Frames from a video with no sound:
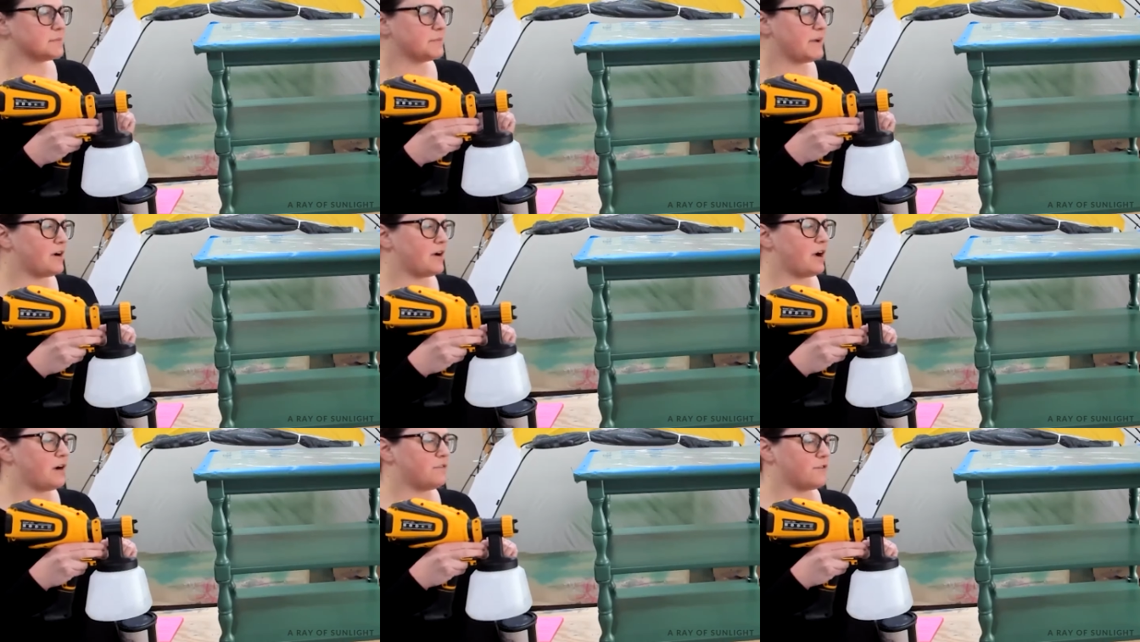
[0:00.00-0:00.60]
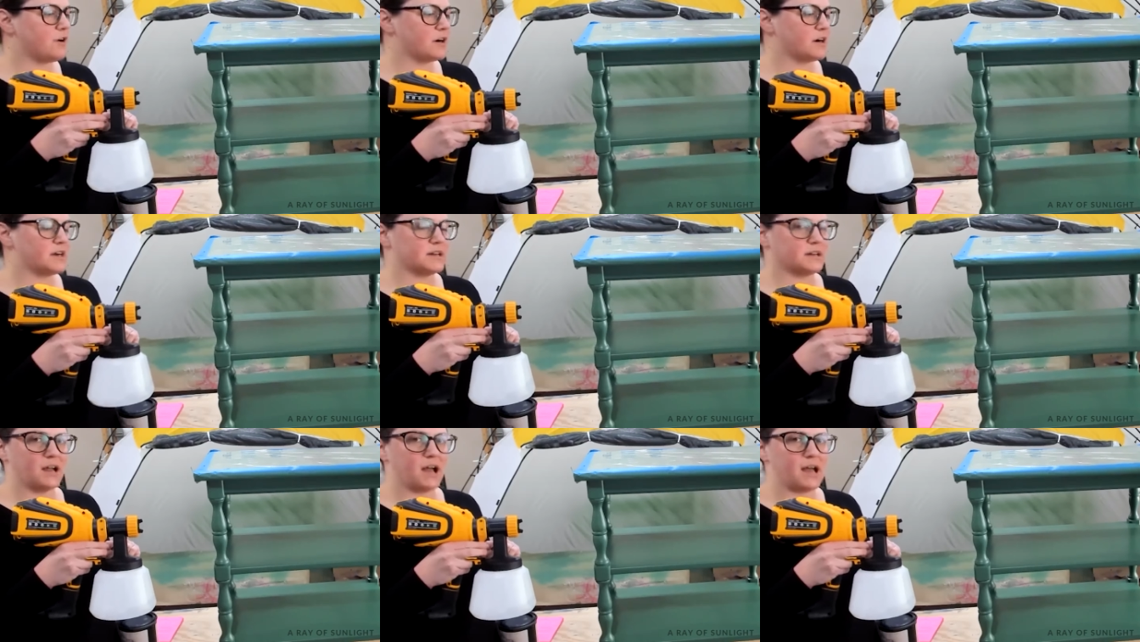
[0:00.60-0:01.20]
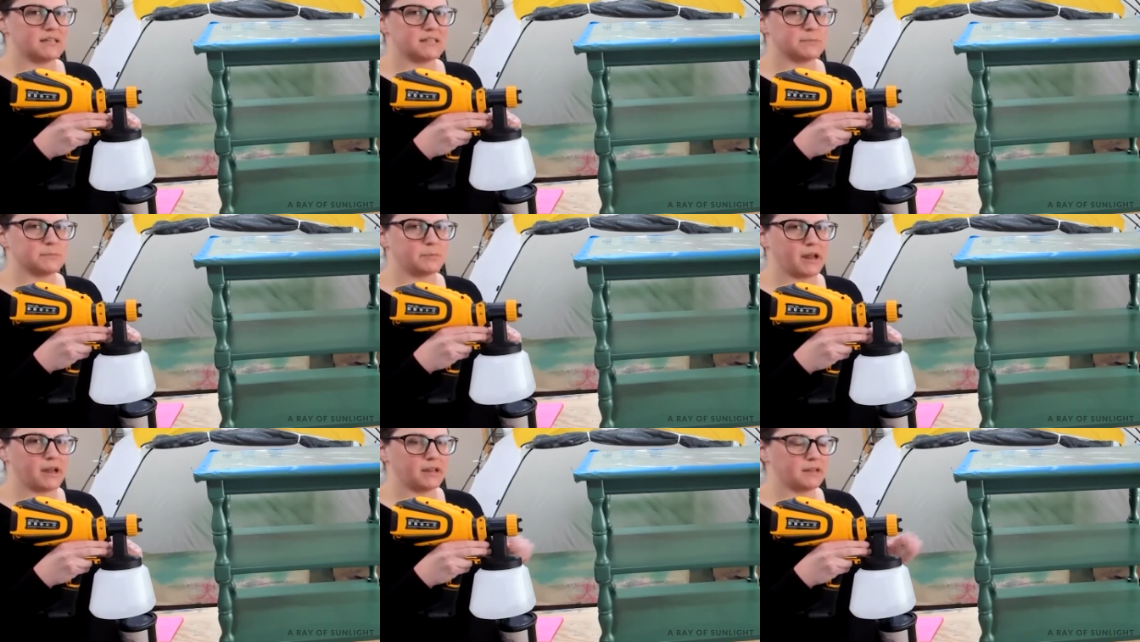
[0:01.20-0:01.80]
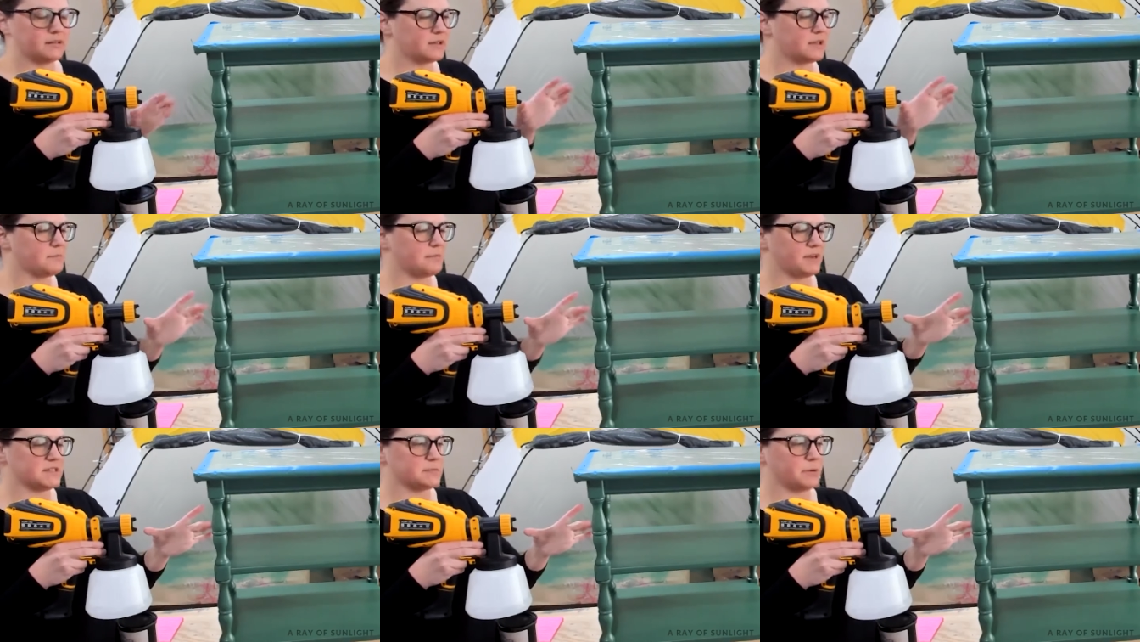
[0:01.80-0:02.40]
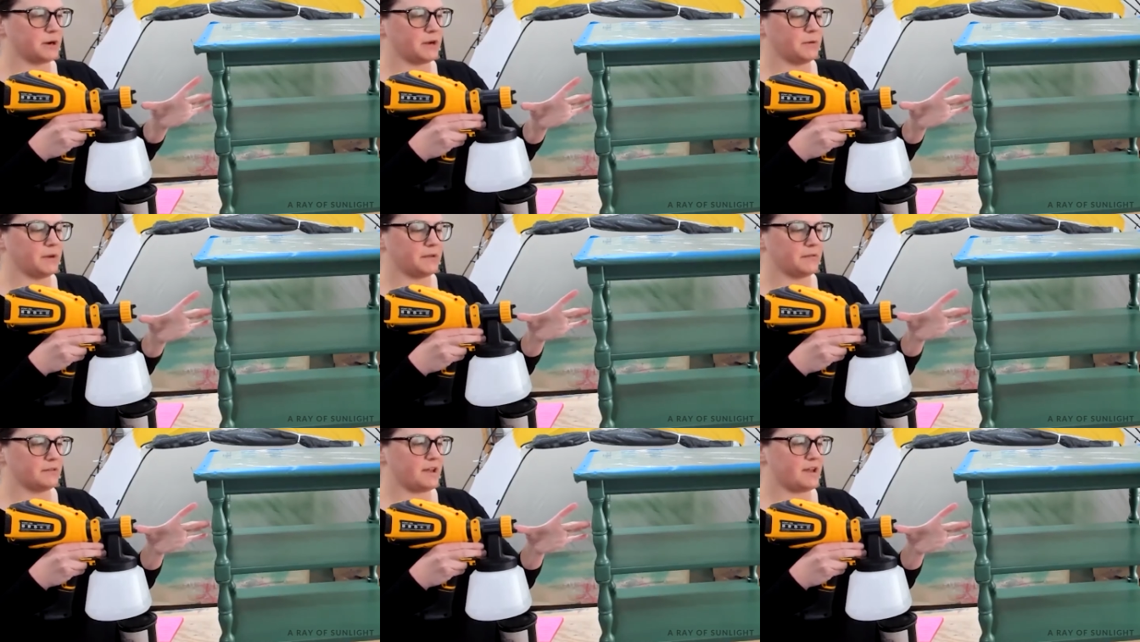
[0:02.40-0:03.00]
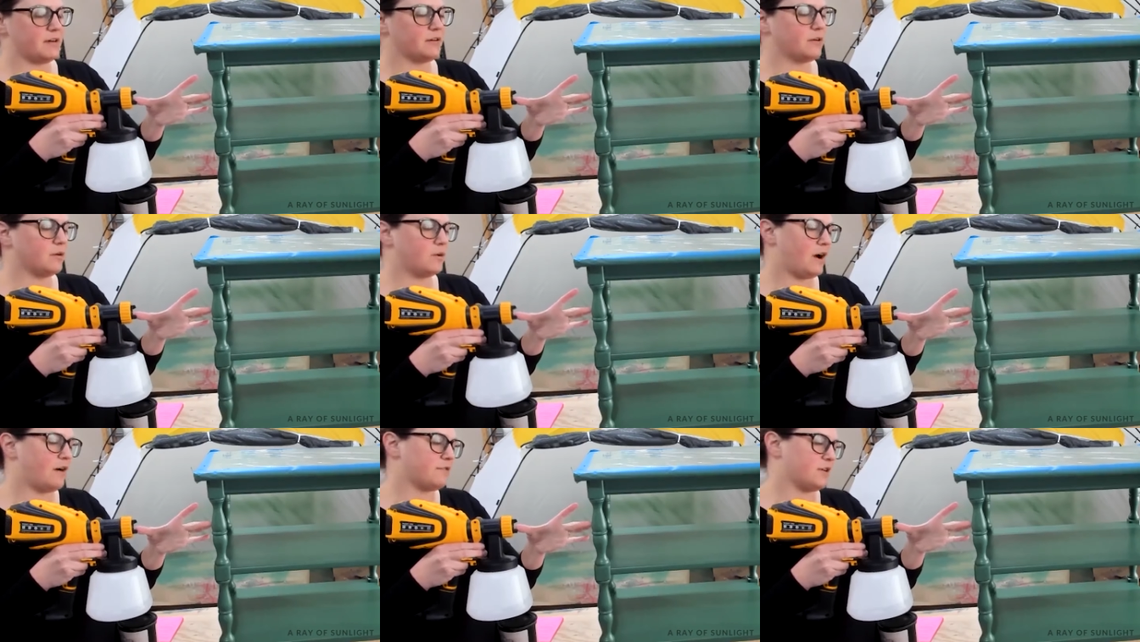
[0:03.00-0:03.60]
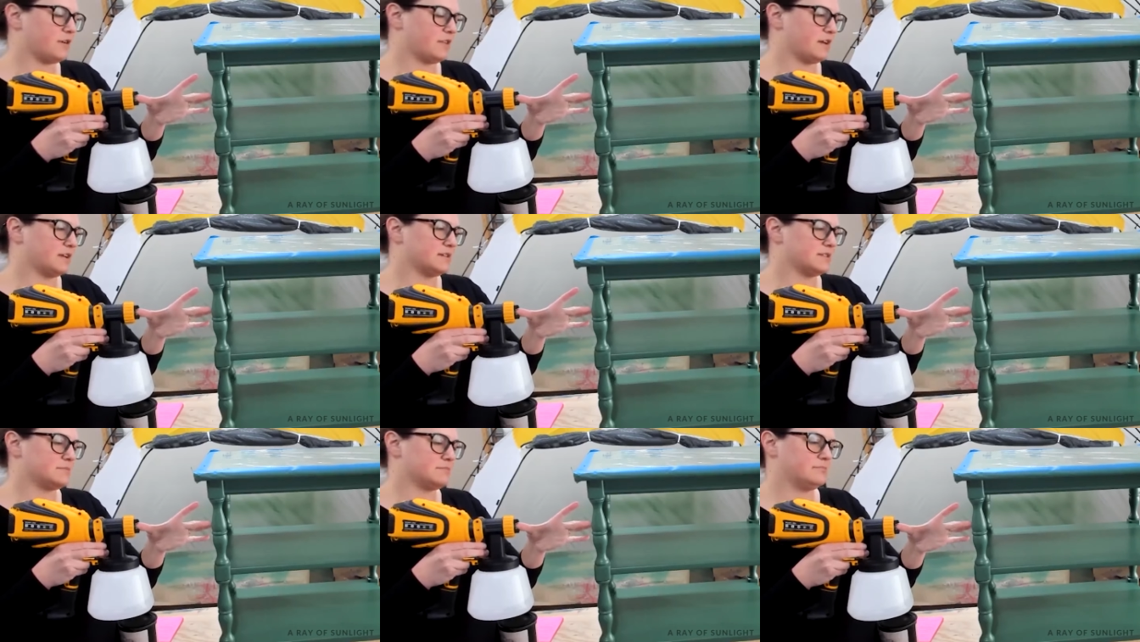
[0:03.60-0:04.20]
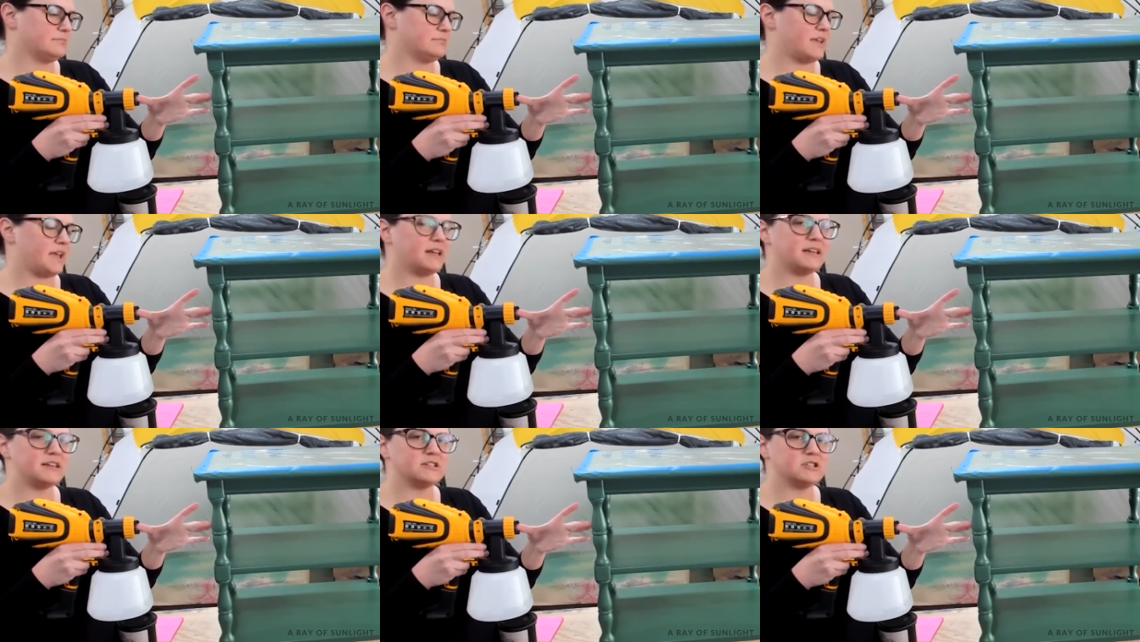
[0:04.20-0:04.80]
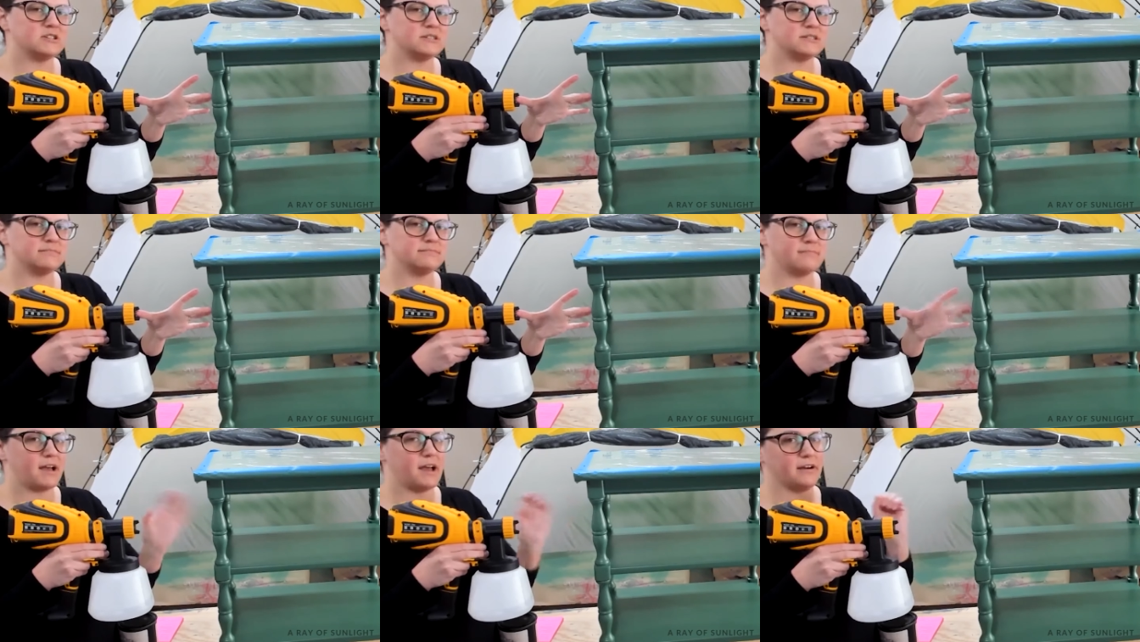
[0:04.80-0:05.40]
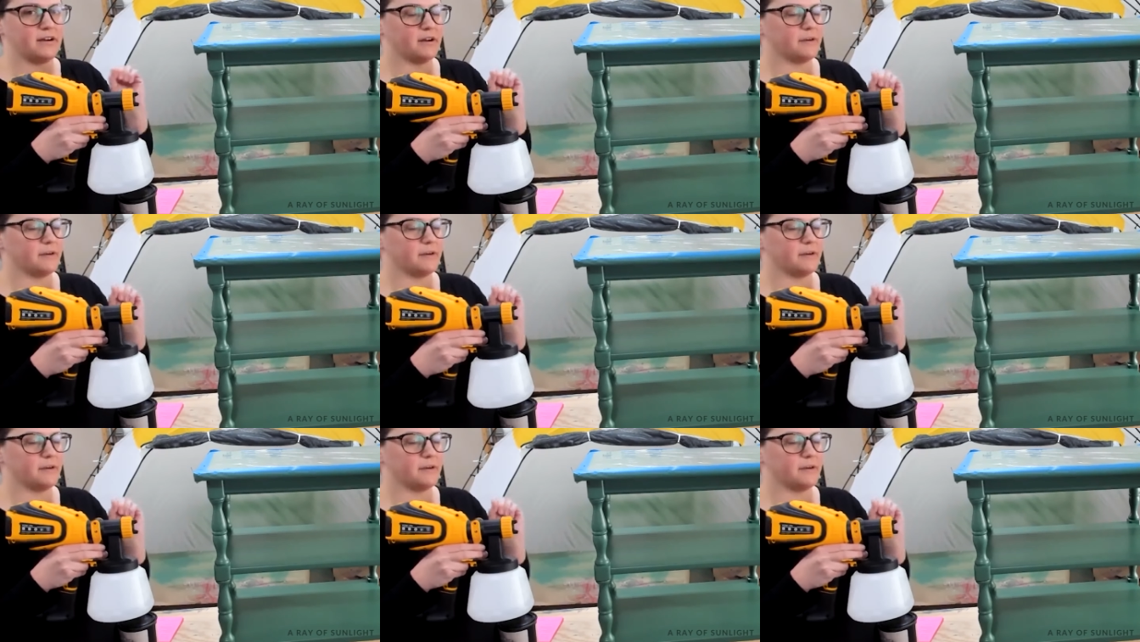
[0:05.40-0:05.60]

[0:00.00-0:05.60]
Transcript: about how far I spray, keep my spray away. I don't know how far that is. 8 inches? I don't know.